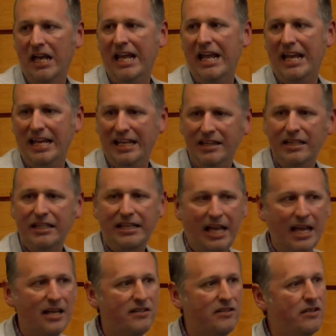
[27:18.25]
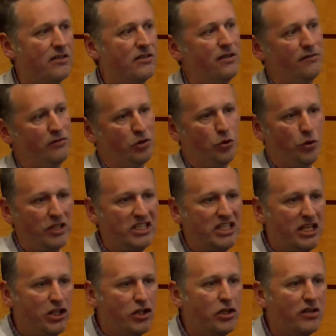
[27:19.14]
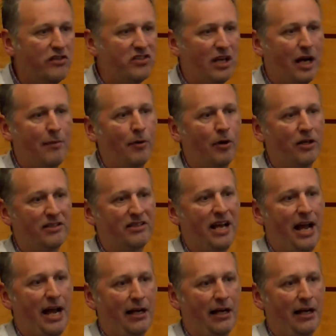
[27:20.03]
in the cases of strategic cyber attack.